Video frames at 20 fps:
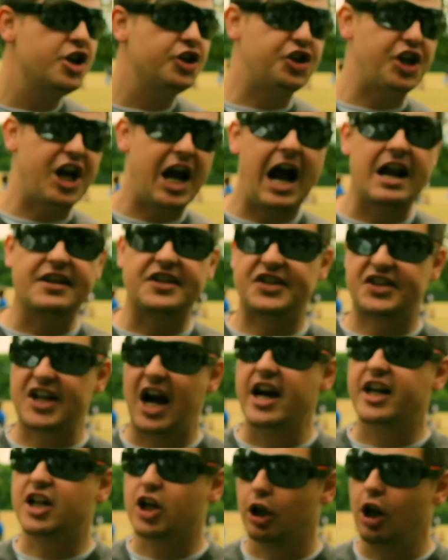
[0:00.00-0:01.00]
She had
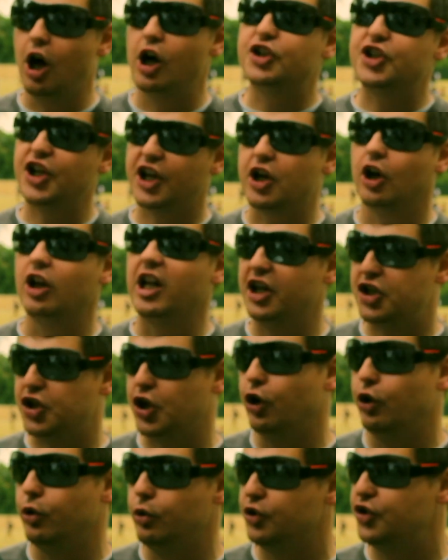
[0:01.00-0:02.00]
psychological
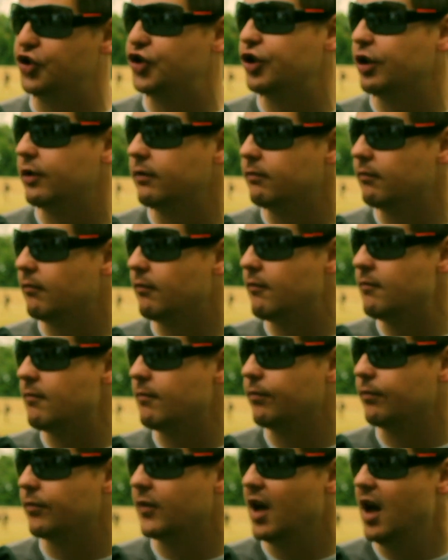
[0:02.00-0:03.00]
issues
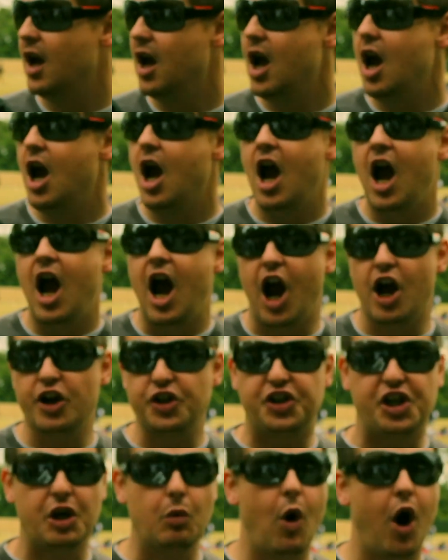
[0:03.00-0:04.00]

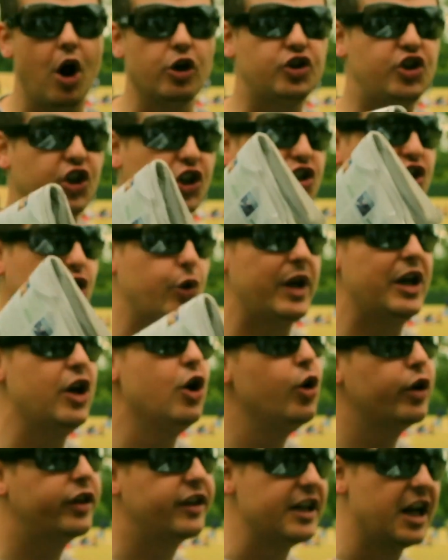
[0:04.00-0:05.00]
and she wanted to
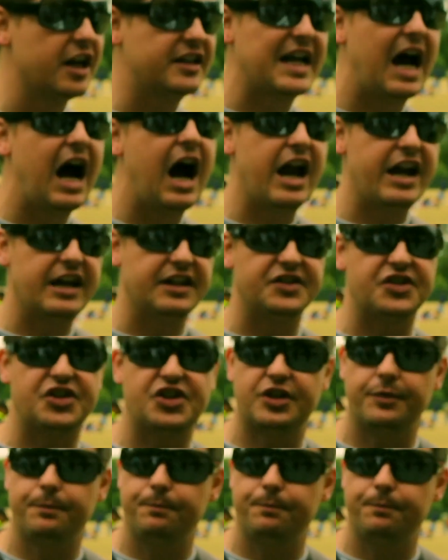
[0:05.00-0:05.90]
euthanize.